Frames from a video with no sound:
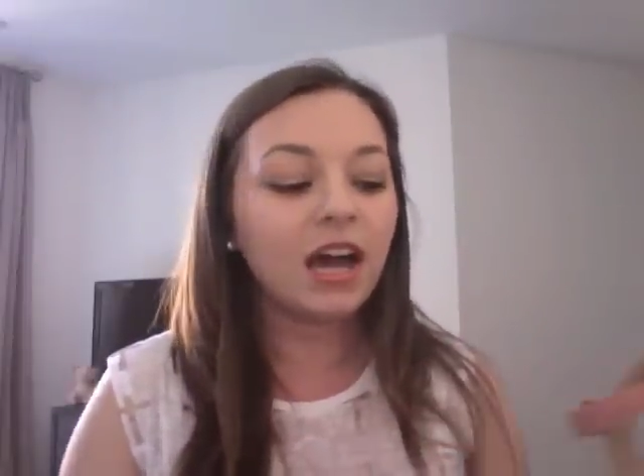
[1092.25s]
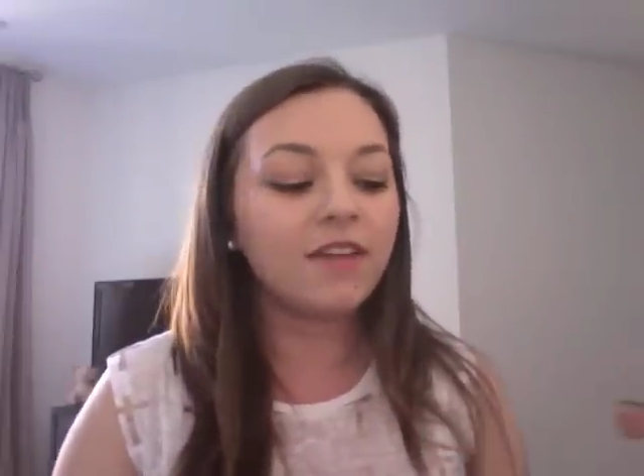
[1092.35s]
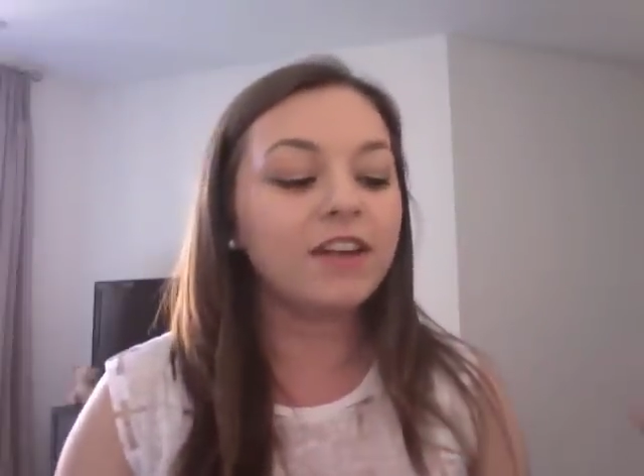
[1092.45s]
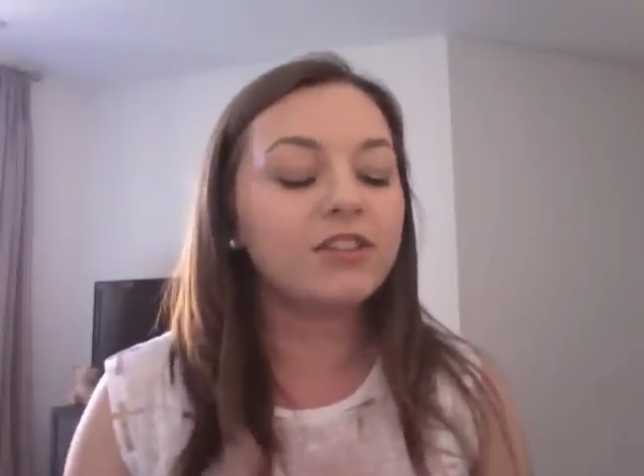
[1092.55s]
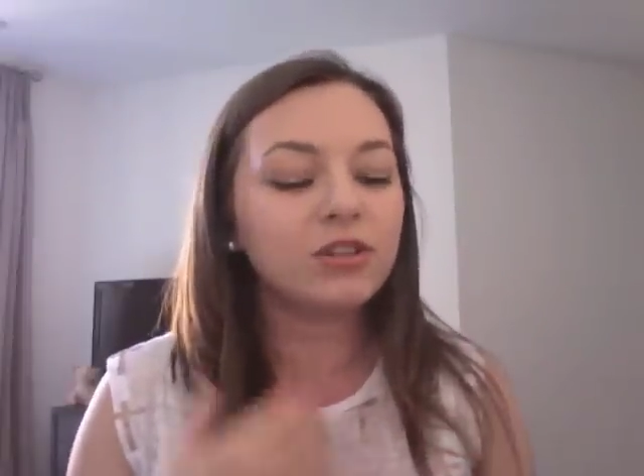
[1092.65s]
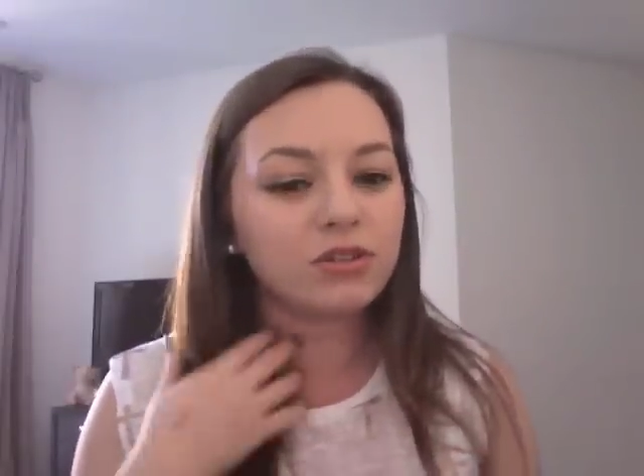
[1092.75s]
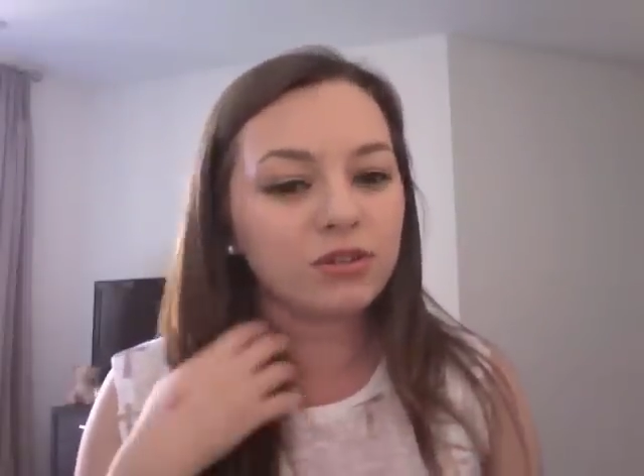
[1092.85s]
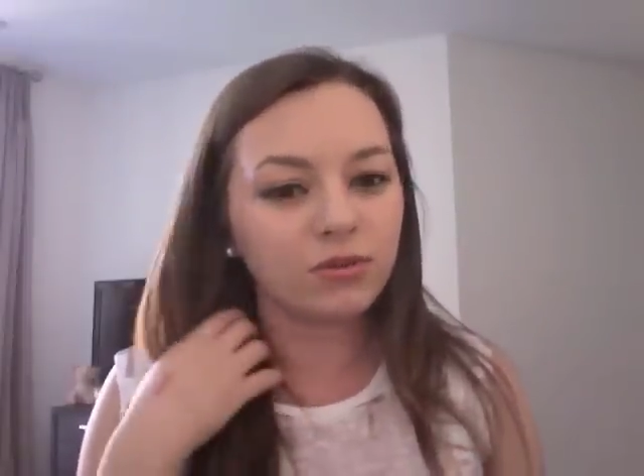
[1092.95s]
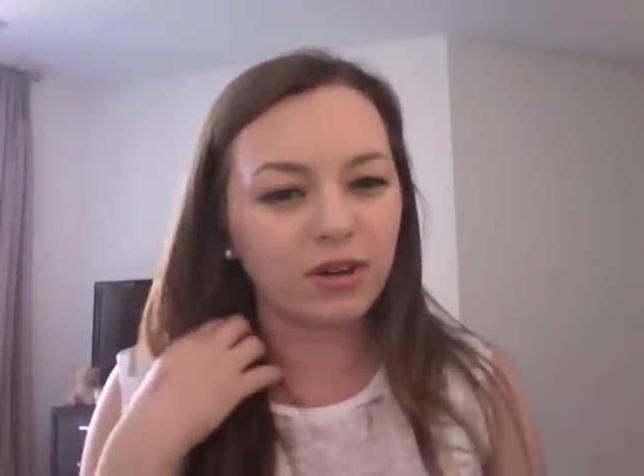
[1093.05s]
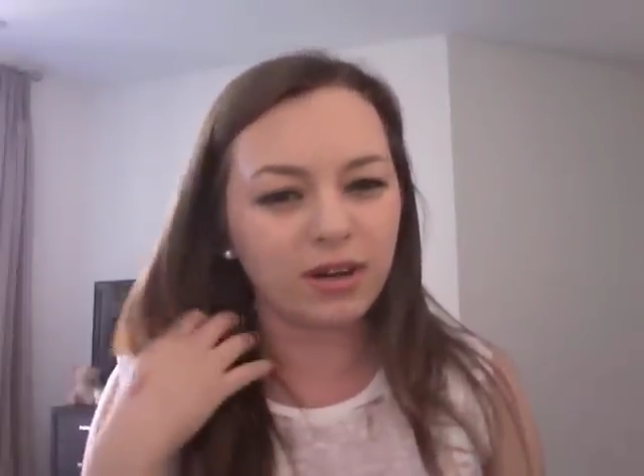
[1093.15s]
and they
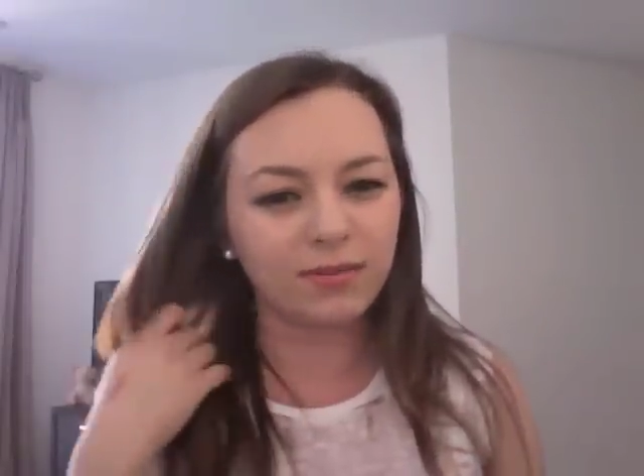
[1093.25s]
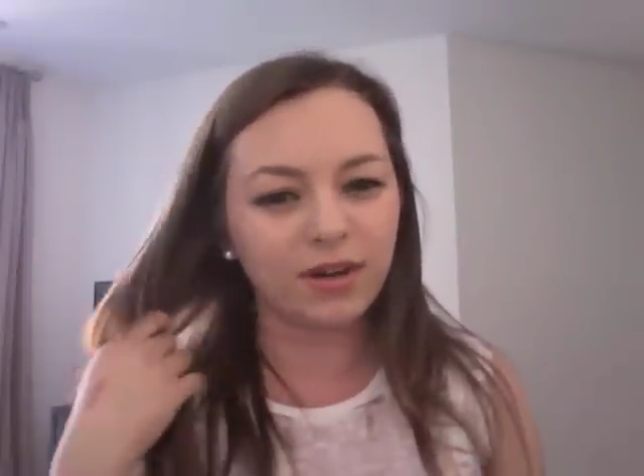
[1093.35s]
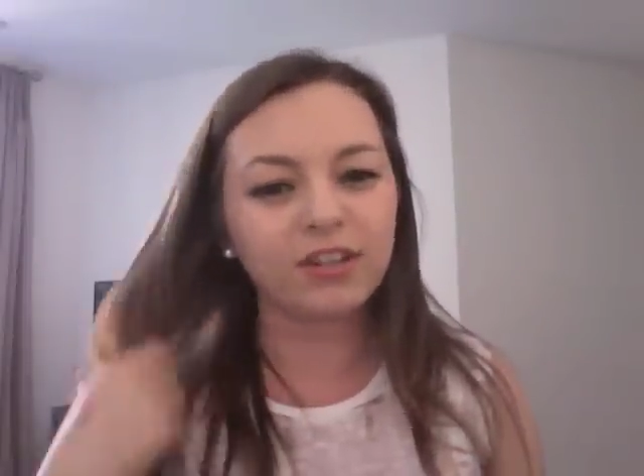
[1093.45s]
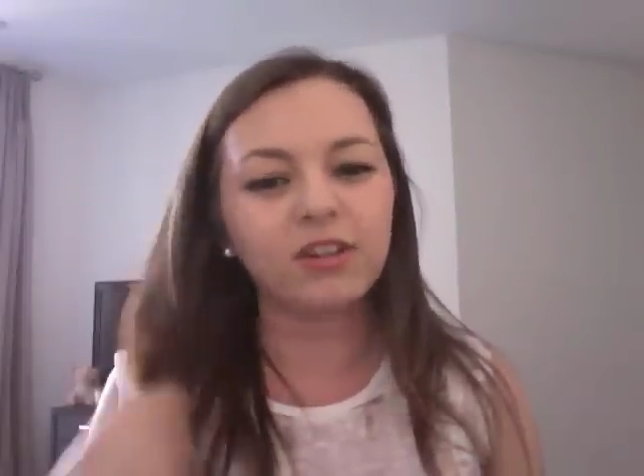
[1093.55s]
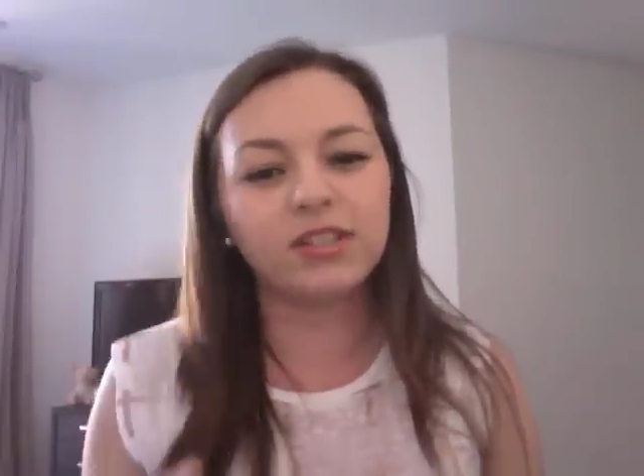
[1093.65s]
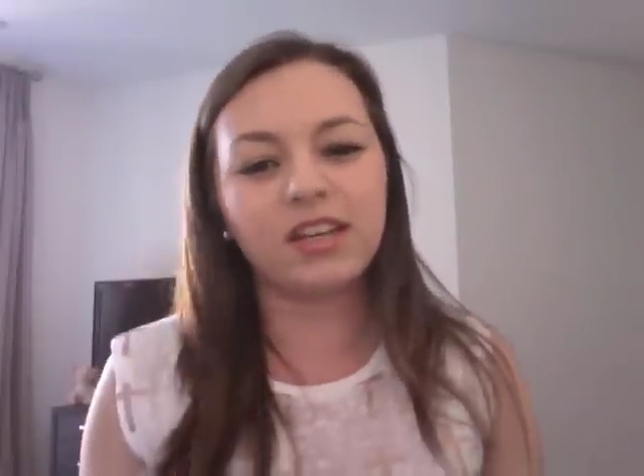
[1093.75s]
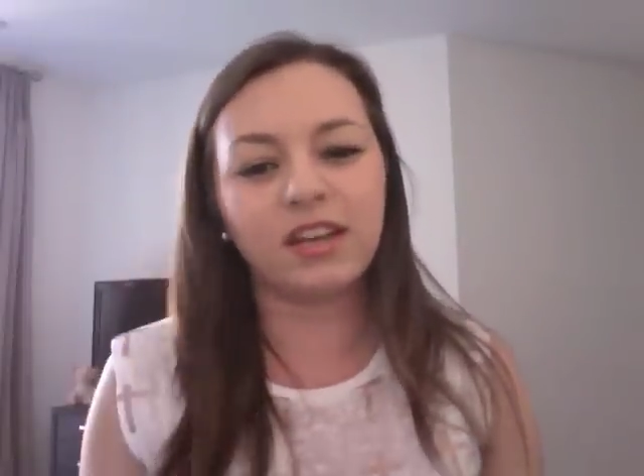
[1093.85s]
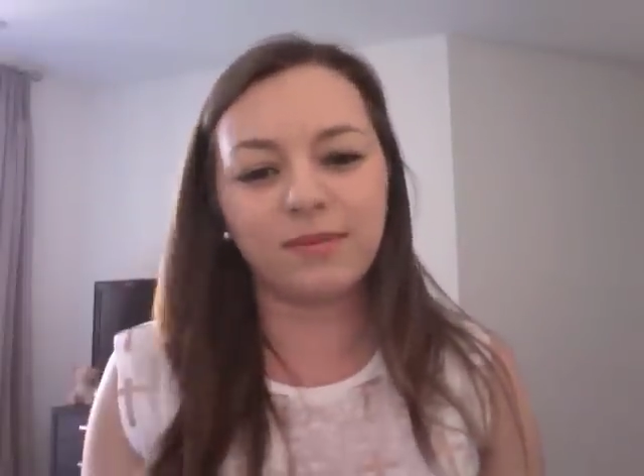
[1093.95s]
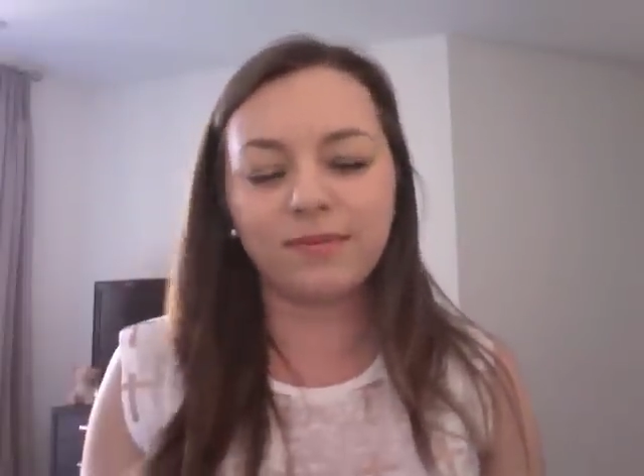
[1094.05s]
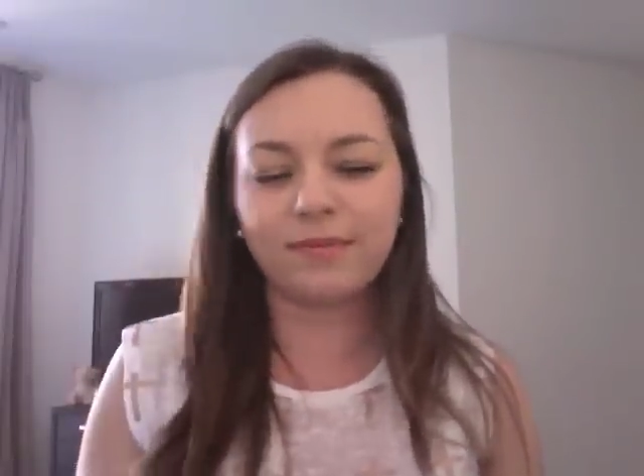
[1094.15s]
do, I know TK